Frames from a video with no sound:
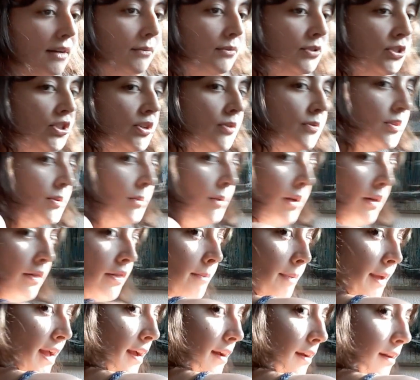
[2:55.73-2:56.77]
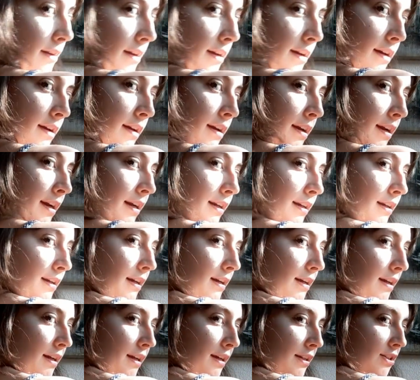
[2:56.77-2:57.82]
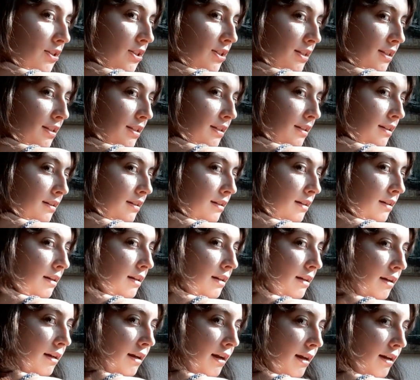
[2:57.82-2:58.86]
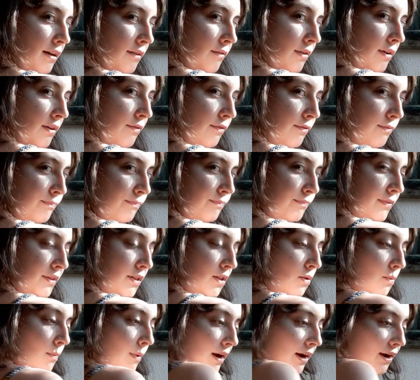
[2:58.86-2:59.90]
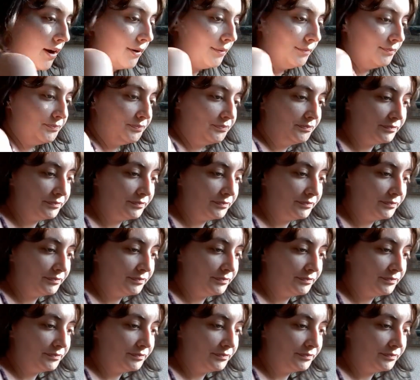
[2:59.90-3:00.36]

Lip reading: I will show you all the back. It's just kind of a square